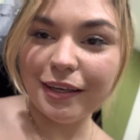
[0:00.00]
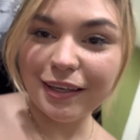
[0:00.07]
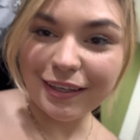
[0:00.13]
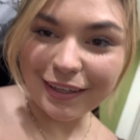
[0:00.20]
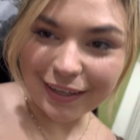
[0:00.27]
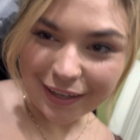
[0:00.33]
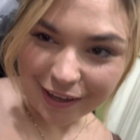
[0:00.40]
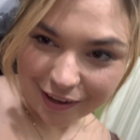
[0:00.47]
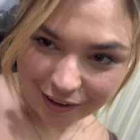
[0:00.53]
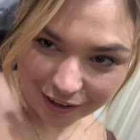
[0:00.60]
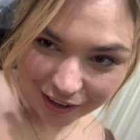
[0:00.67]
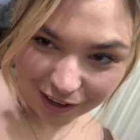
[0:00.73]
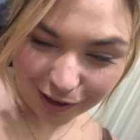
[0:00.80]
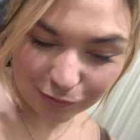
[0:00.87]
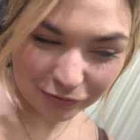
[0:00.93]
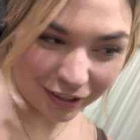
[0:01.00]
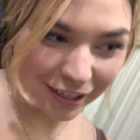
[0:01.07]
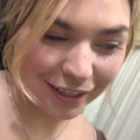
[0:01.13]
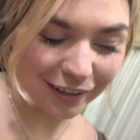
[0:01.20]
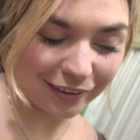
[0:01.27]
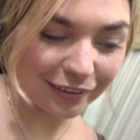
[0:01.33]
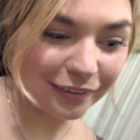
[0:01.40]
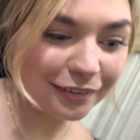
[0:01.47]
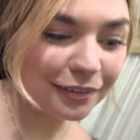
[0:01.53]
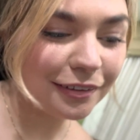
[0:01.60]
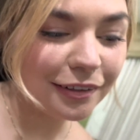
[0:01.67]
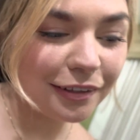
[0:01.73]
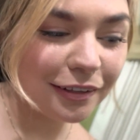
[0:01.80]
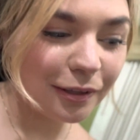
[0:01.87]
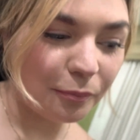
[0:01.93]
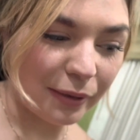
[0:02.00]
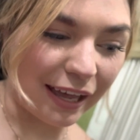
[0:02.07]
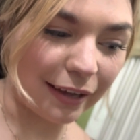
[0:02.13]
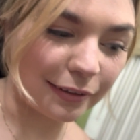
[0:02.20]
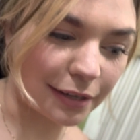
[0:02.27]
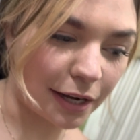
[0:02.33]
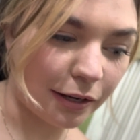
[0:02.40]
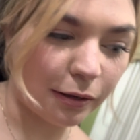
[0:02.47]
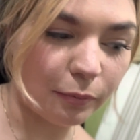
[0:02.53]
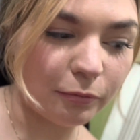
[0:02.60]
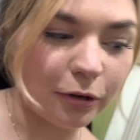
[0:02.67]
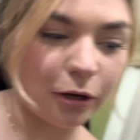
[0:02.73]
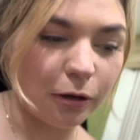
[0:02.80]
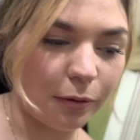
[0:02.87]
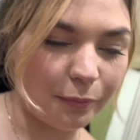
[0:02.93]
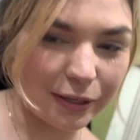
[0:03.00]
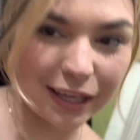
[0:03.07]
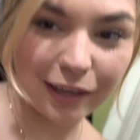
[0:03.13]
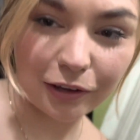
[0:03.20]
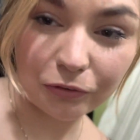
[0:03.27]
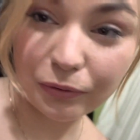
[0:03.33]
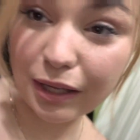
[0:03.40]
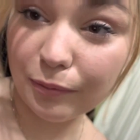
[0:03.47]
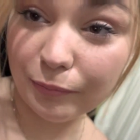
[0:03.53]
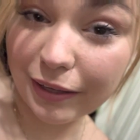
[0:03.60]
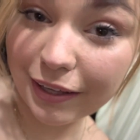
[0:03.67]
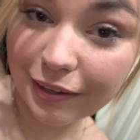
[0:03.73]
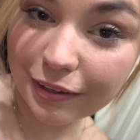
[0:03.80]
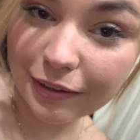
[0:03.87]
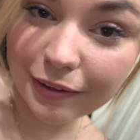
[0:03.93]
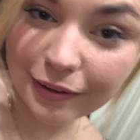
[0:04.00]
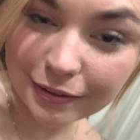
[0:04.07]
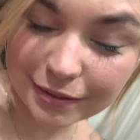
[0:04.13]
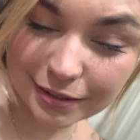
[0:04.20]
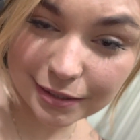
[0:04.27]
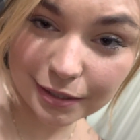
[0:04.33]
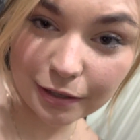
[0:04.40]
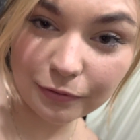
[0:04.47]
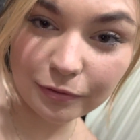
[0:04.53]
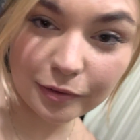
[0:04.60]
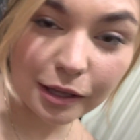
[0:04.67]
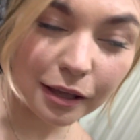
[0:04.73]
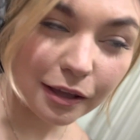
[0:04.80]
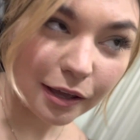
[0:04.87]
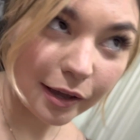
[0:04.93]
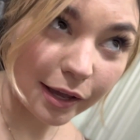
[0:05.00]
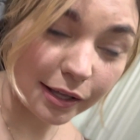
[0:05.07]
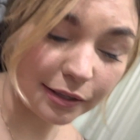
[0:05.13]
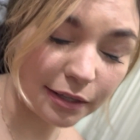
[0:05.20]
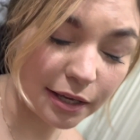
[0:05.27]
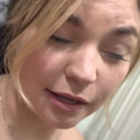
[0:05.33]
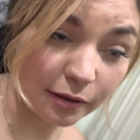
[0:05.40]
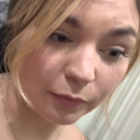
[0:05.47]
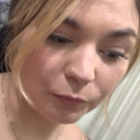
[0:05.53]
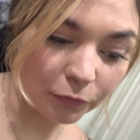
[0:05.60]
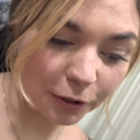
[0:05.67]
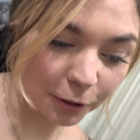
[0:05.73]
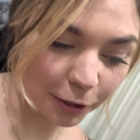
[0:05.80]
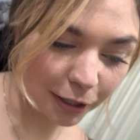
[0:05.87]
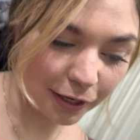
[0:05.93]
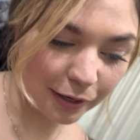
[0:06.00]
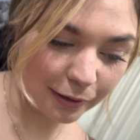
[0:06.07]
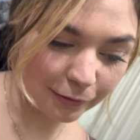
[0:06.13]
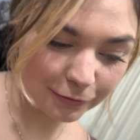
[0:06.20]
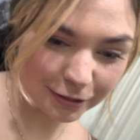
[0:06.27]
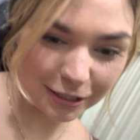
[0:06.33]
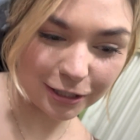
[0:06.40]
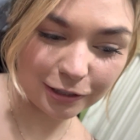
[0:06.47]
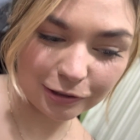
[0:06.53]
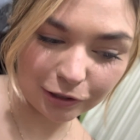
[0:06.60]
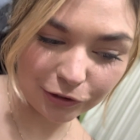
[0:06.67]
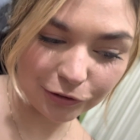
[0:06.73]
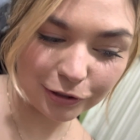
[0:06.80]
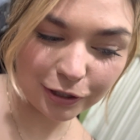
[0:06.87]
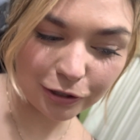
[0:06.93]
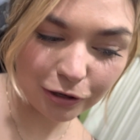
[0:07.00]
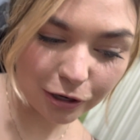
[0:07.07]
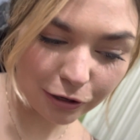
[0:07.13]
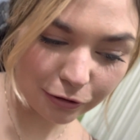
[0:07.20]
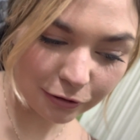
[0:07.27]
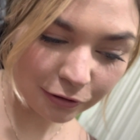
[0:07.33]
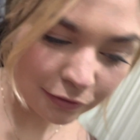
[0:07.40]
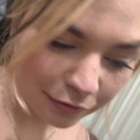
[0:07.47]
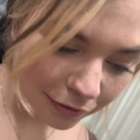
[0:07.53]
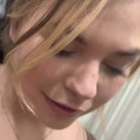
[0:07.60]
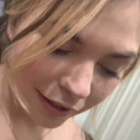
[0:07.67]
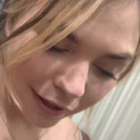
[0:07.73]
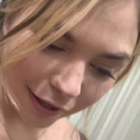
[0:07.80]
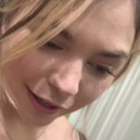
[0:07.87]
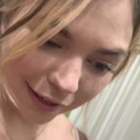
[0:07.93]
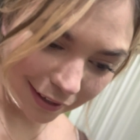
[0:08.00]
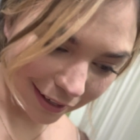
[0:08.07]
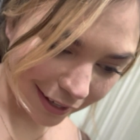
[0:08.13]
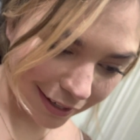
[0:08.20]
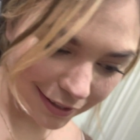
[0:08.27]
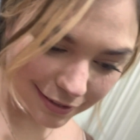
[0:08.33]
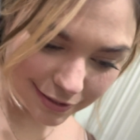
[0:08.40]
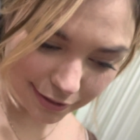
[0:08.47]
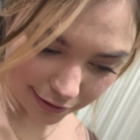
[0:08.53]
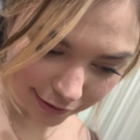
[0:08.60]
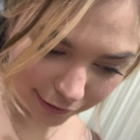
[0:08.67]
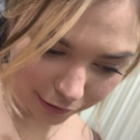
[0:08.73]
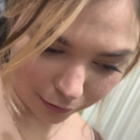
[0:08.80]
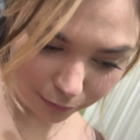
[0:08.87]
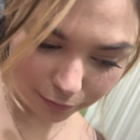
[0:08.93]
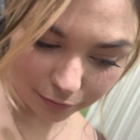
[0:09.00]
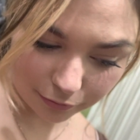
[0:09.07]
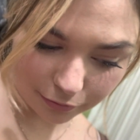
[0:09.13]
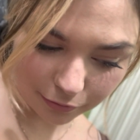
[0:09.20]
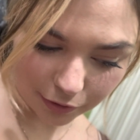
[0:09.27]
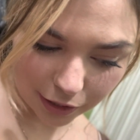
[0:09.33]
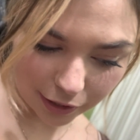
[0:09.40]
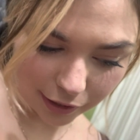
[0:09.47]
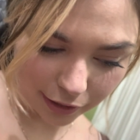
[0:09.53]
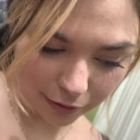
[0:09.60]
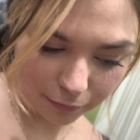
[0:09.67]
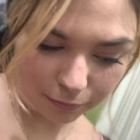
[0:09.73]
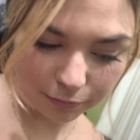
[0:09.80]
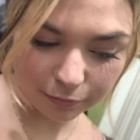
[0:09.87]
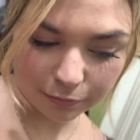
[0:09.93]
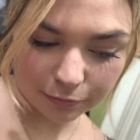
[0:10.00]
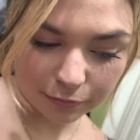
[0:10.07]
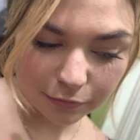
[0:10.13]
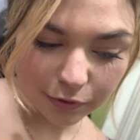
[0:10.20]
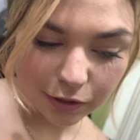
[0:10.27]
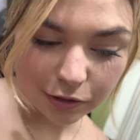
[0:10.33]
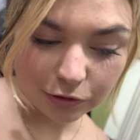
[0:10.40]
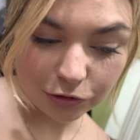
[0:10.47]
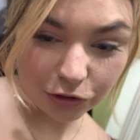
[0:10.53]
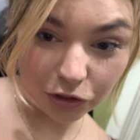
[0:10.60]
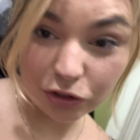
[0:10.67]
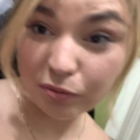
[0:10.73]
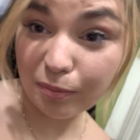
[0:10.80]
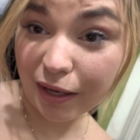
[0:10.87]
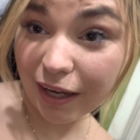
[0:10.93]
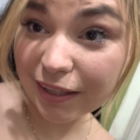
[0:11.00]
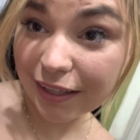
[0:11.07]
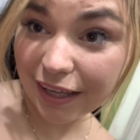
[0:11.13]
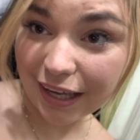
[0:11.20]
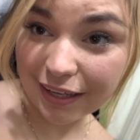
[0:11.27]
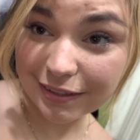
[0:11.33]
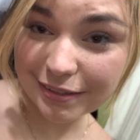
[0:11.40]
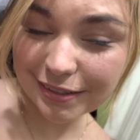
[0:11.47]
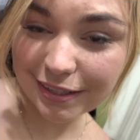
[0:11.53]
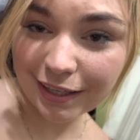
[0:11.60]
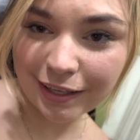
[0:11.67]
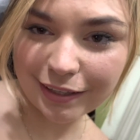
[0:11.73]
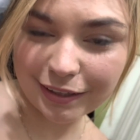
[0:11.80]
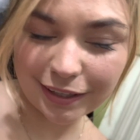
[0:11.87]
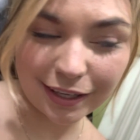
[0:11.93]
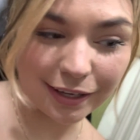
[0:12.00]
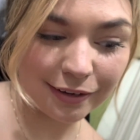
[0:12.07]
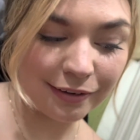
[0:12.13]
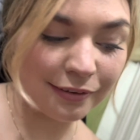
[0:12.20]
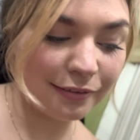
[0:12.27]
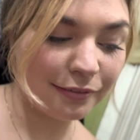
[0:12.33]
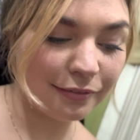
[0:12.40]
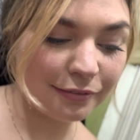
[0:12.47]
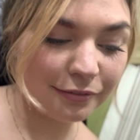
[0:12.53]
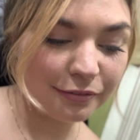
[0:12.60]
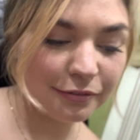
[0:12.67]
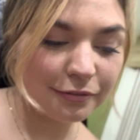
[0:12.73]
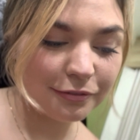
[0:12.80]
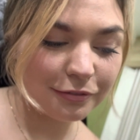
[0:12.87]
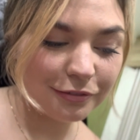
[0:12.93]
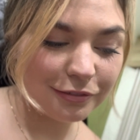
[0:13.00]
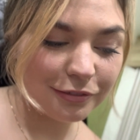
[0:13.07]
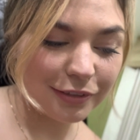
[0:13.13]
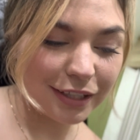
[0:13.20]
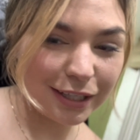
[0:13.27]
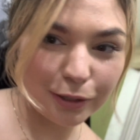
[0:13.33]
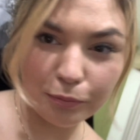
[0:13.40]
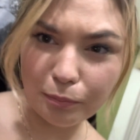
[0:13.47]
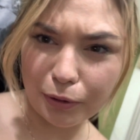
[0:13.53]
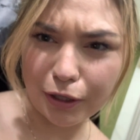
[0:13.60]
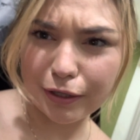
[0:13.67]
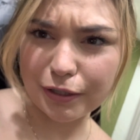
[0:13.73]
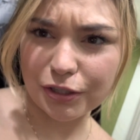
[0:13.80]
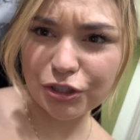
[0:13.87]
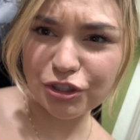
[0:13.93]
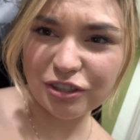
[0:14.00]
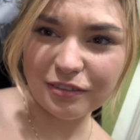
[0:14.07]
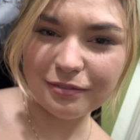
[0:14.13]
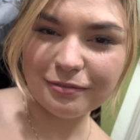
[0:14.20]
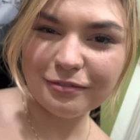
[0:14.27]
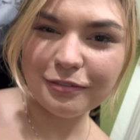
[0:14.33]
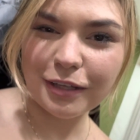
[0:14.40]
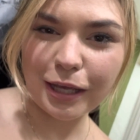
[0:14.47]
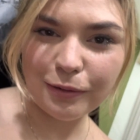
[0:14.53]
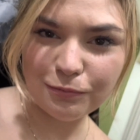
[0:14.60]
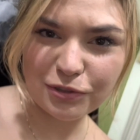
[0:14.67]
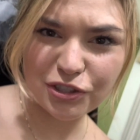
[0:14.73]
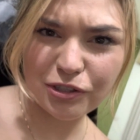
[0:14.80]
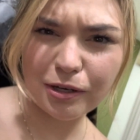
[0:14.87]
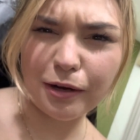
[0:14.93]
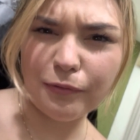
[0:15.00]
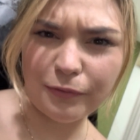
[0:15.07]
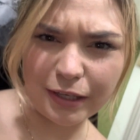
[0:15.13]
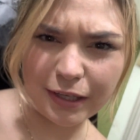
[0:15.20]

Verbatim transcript: yeah, I'm like packing up all my equipment and stuff. And then we're gonna have to unload it all and get it set up and use a podcast, and then eat brunch. I'm starving.